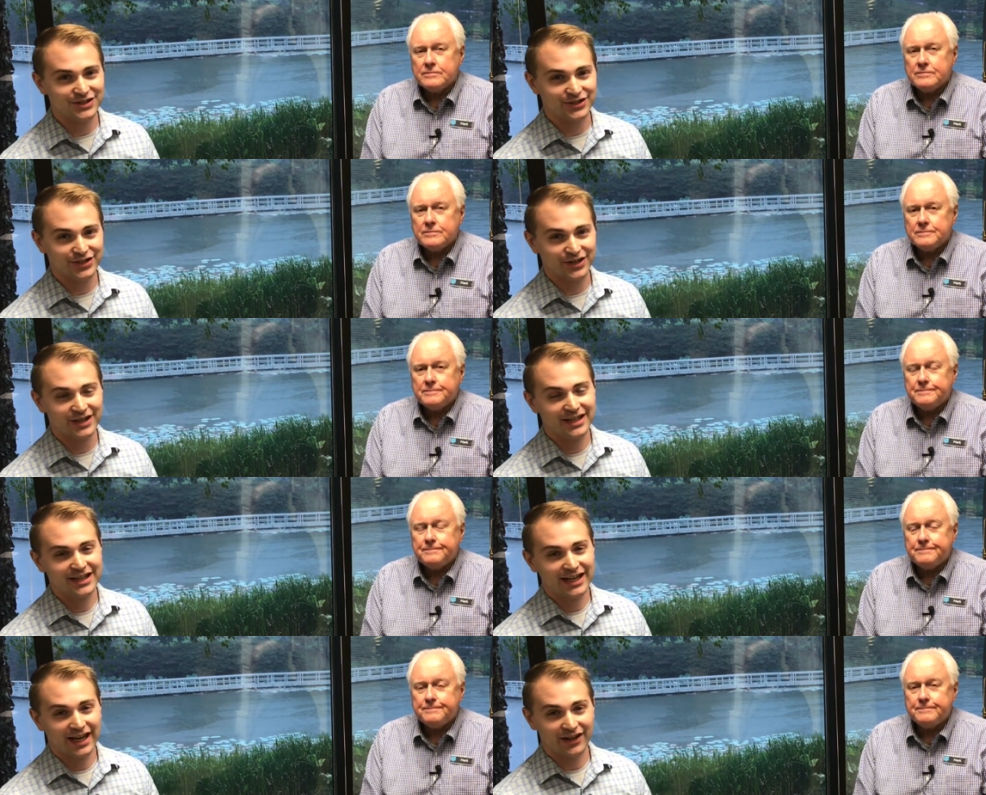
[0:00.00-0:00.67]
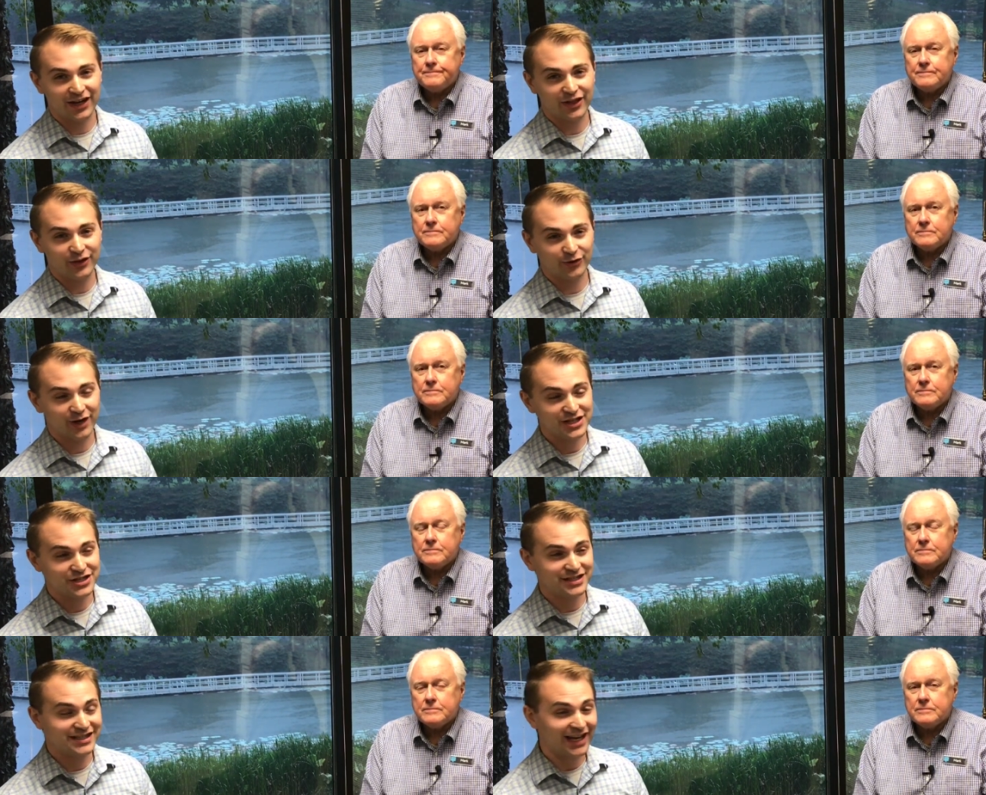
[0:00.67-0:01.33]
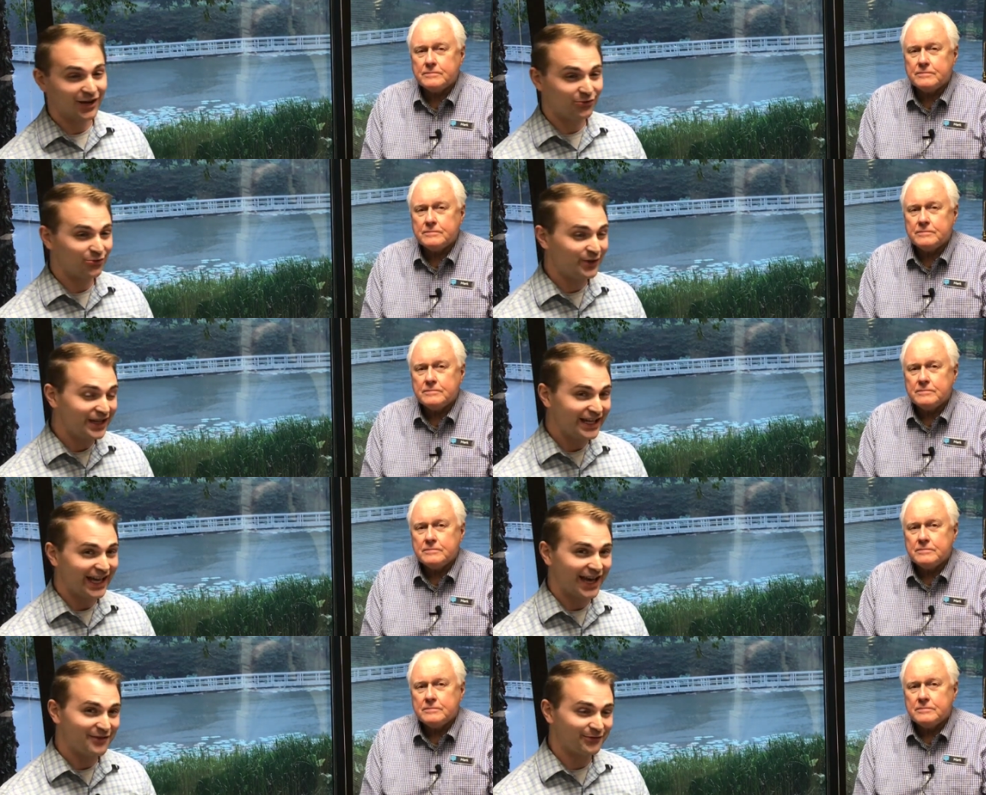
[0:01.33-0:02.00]
Speaker 1: to answer a lot of the questions. And
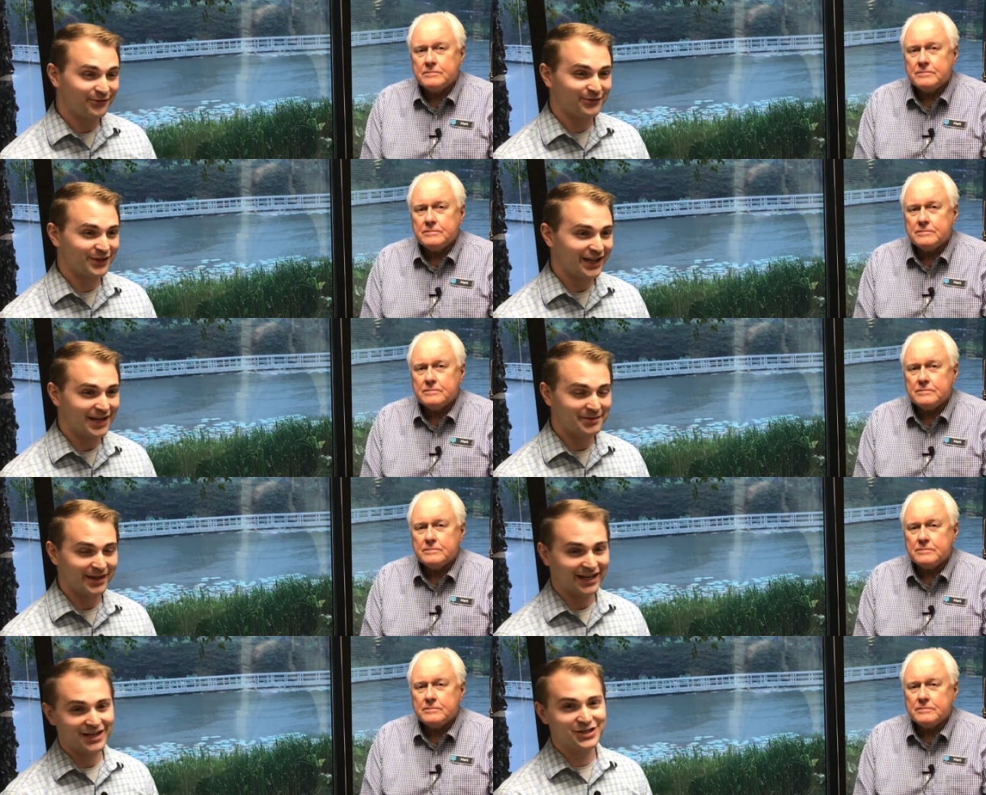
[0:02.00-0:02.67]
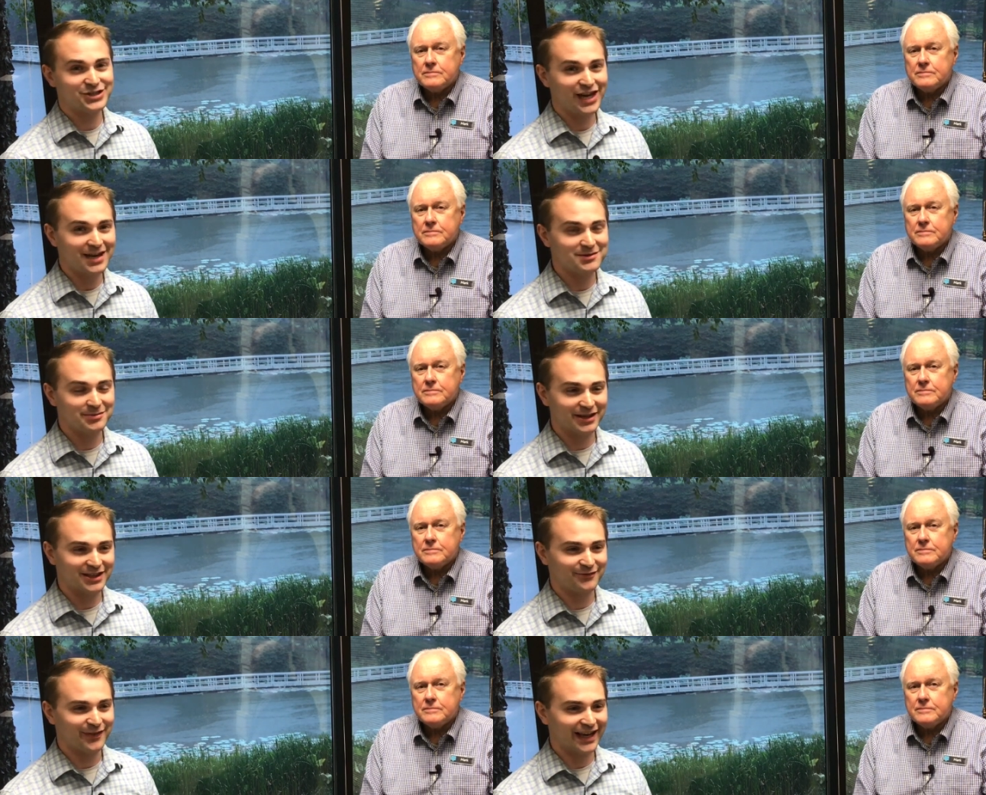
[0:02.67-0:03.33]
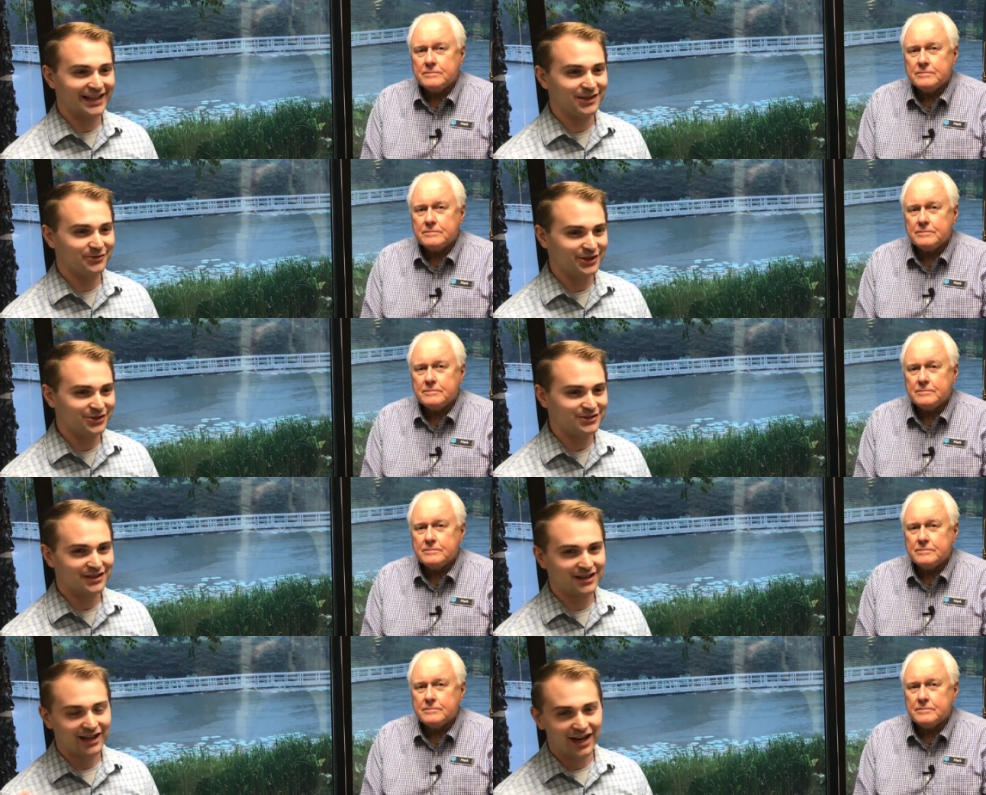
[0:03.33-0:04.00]
we have been unashamed about the fact that
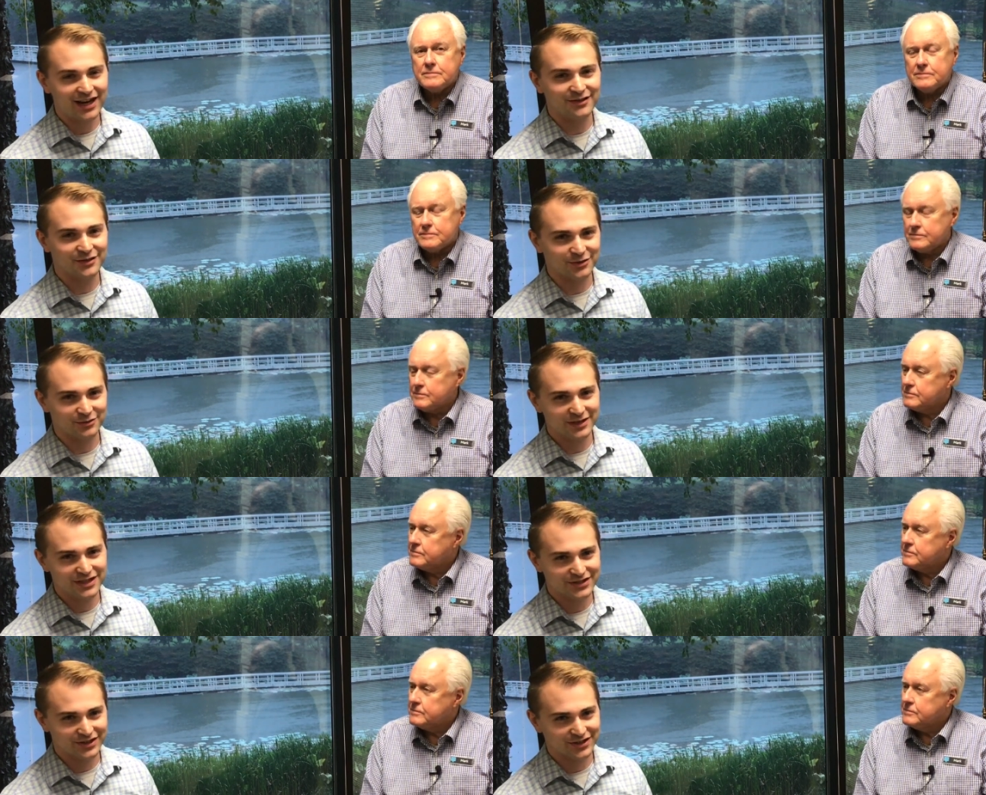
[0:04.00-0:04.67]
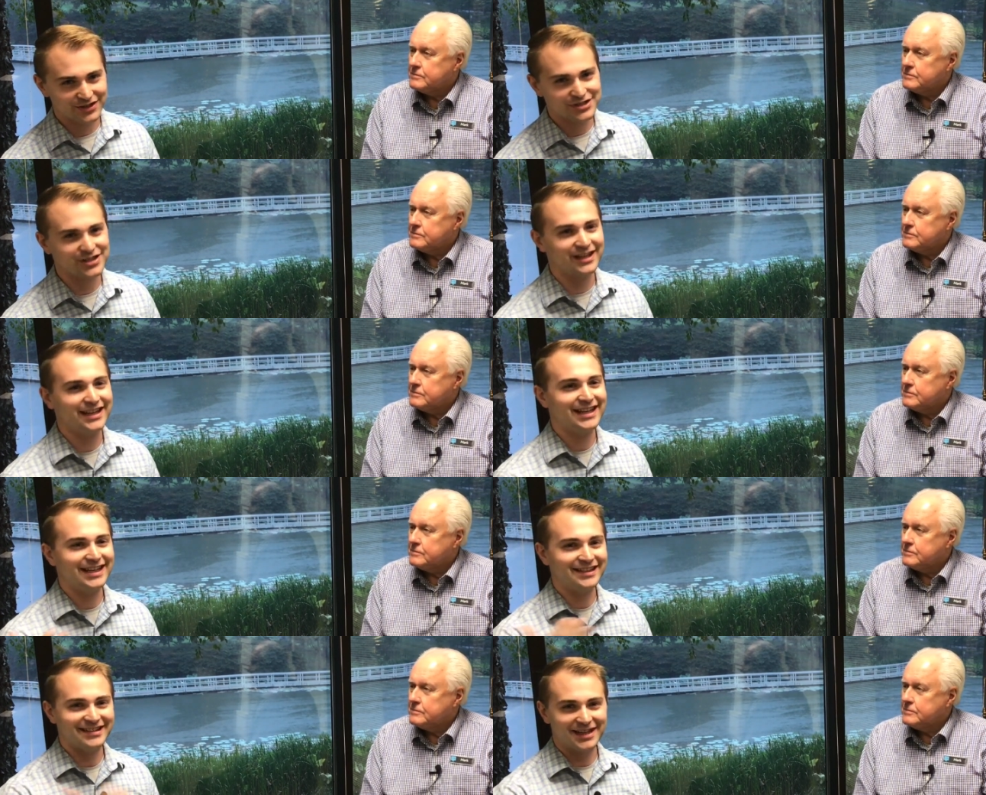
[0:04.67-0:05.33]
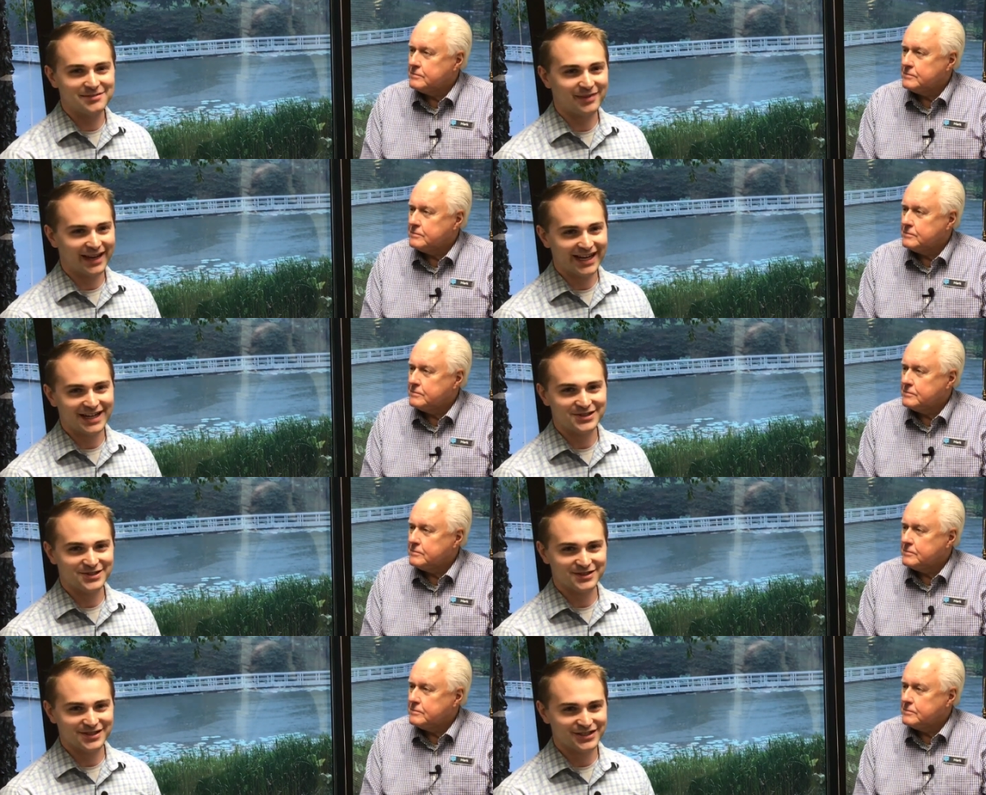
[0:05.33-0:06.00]
we use a lot of the research done by
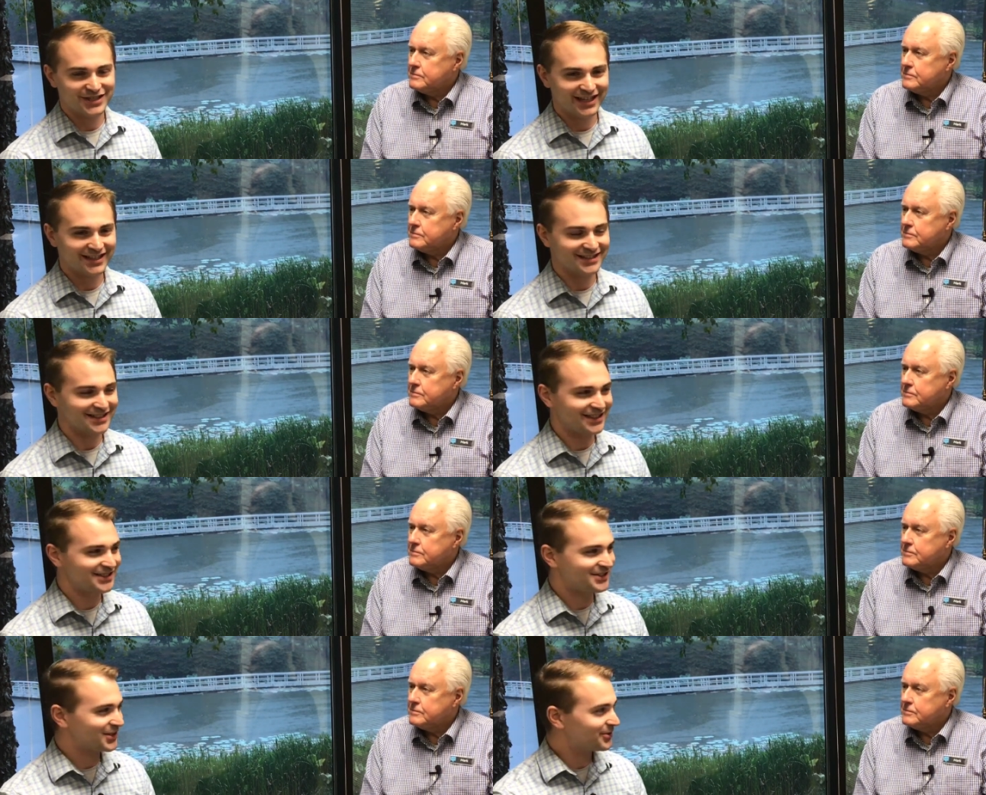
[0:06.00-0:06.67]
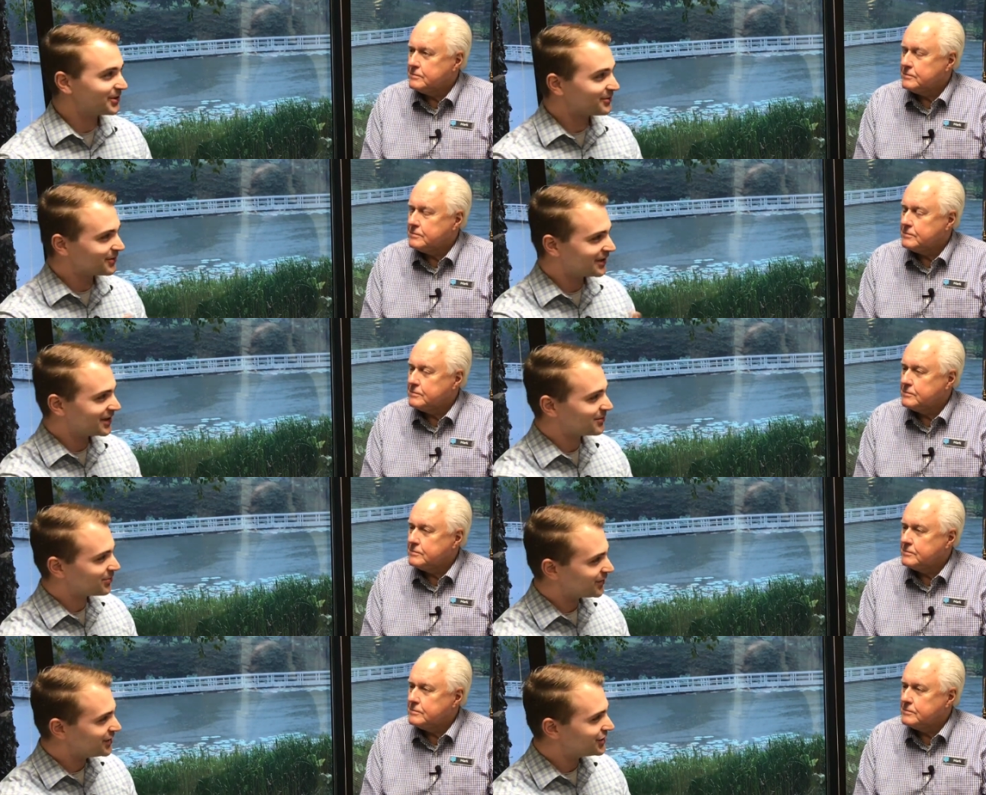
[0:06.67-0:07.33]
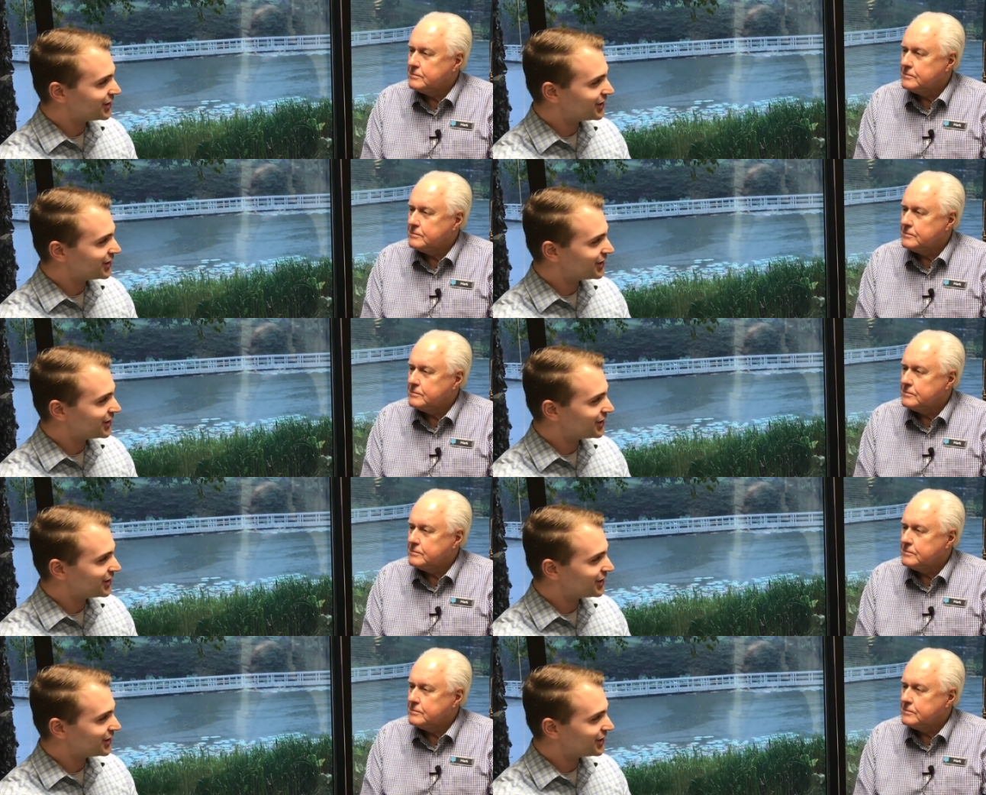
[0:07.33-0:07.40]
Answers in Genesis. So we really